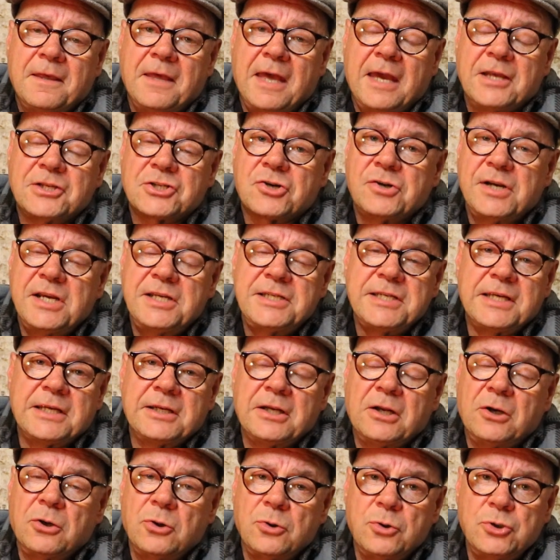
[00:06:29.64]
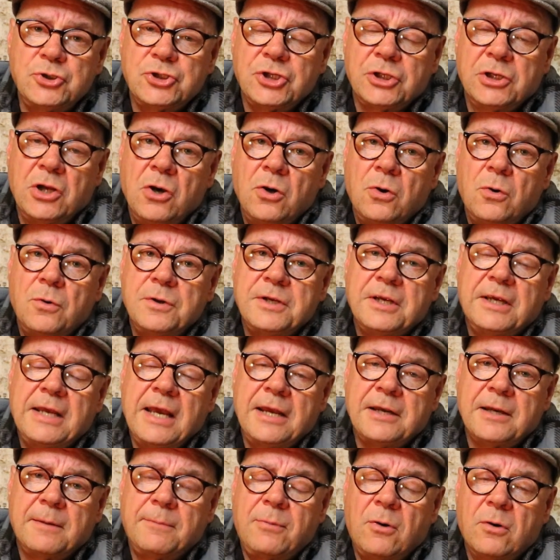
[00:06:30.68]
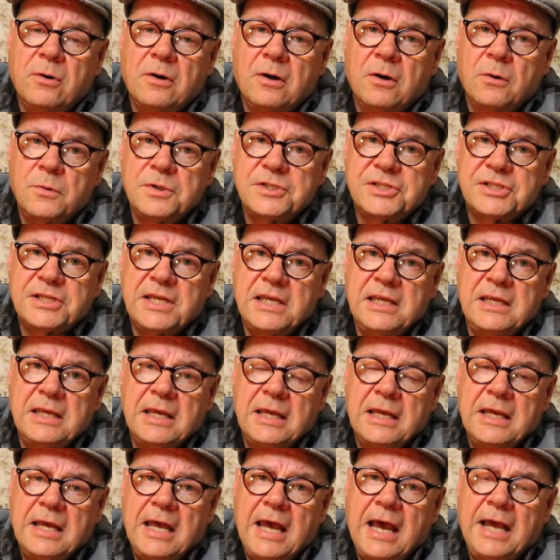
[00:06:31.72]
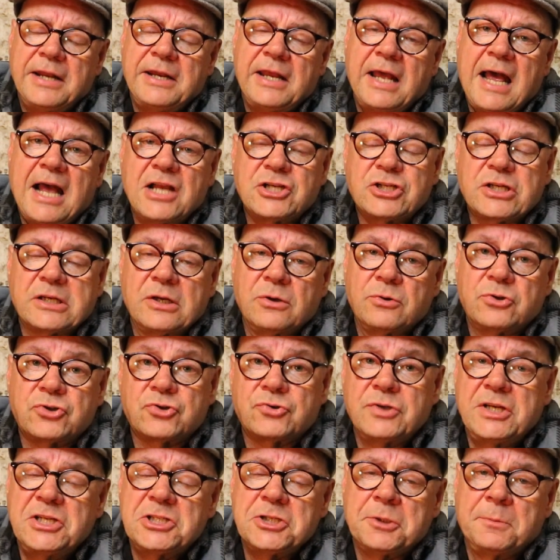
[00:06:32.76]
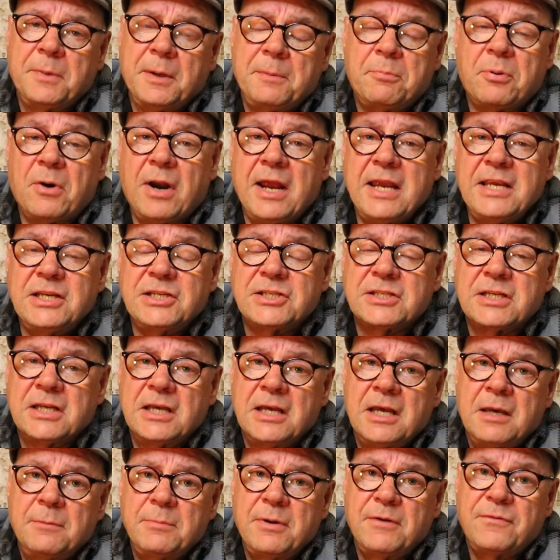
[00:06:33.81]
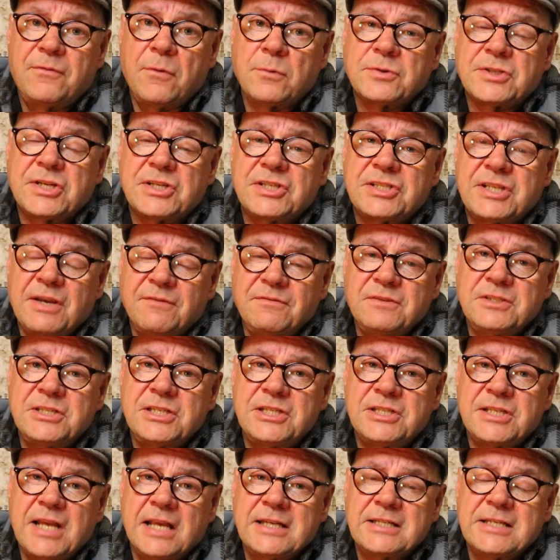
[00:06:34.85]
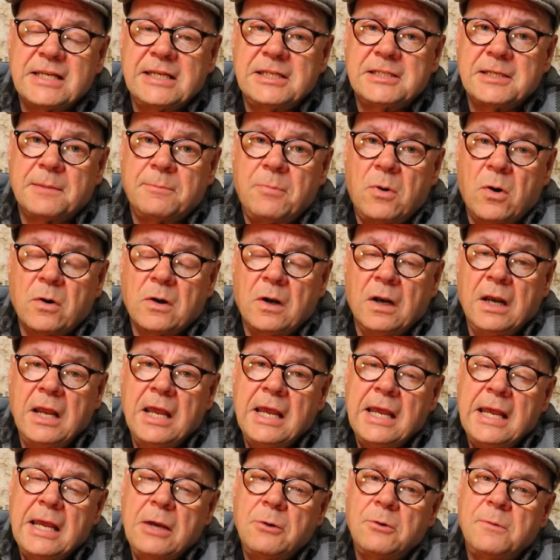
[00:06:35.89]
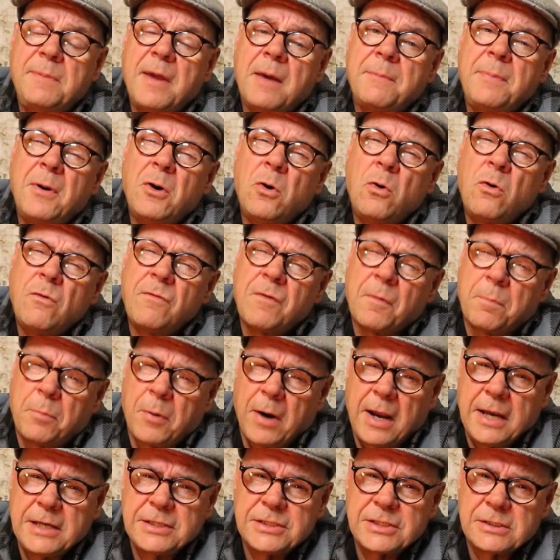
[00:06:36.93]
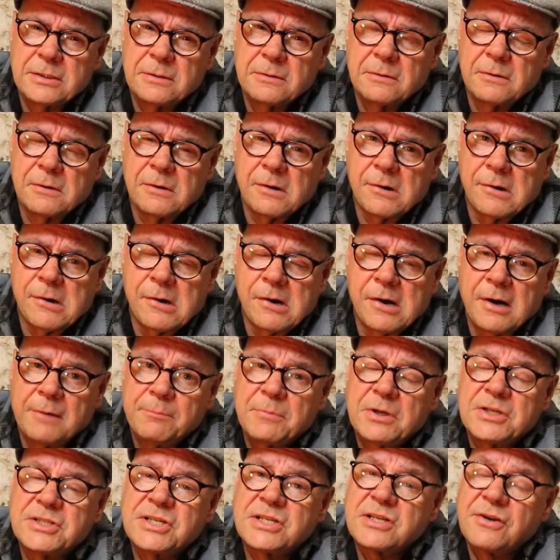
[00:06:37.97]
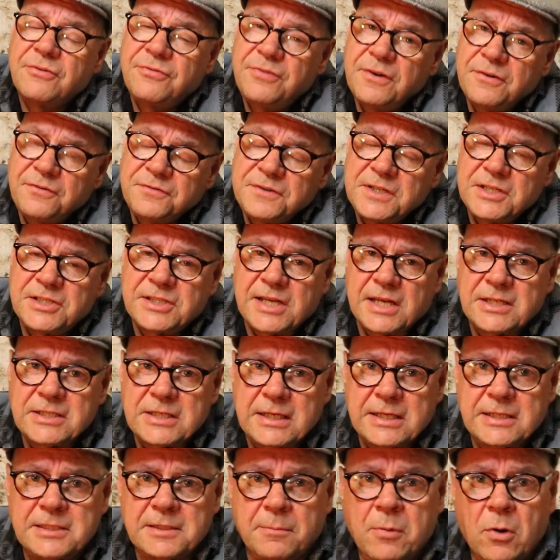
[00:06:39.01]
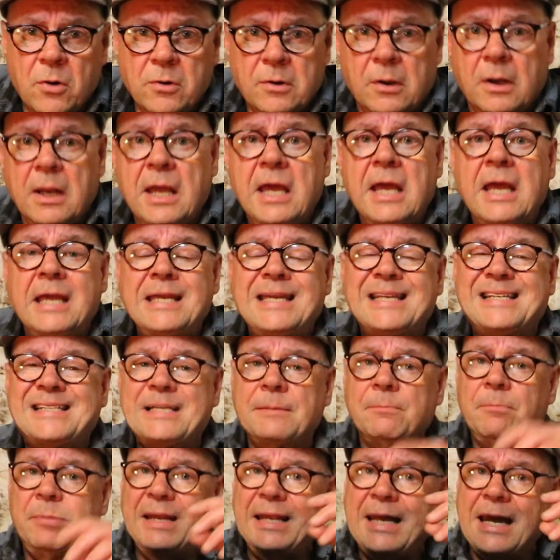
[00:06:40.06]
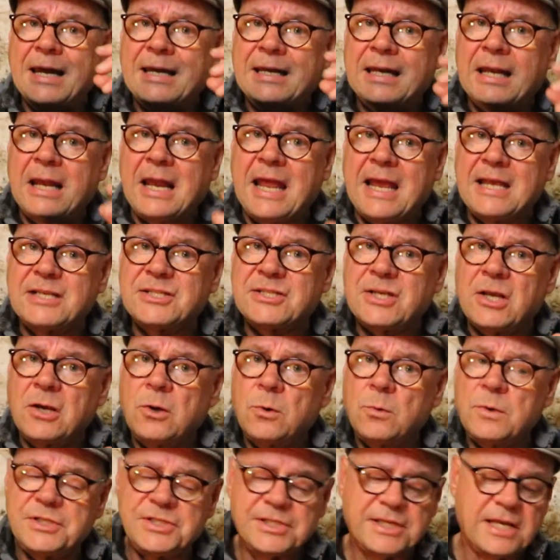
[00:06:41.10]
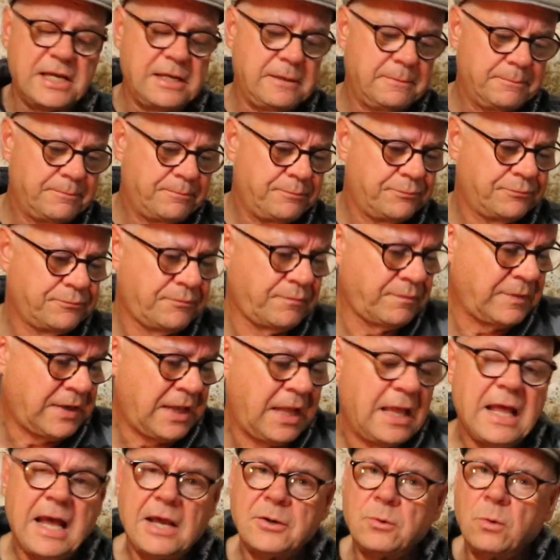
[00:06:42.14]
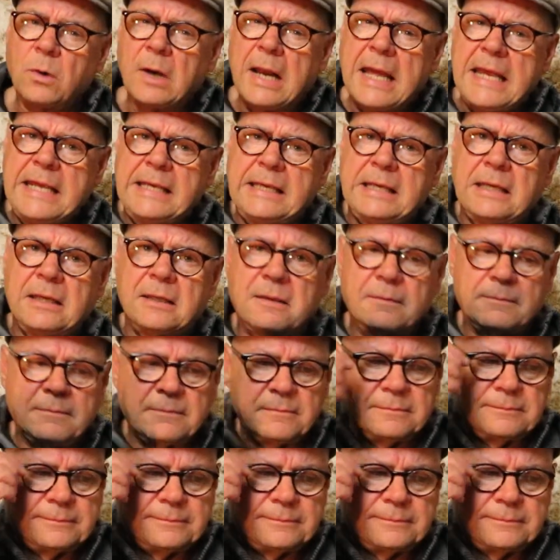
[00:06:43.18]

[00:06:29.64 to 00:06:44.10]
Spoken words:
It's creating an illusion. Oh, you're getting a bottle of whiskey and it actually looks reasonably priced. But if it was a 70 centilitre bottle, it would be a bit overpriced. Because it's a 50 centilitre bottle. You're simply getting less whiskey. I don't like it.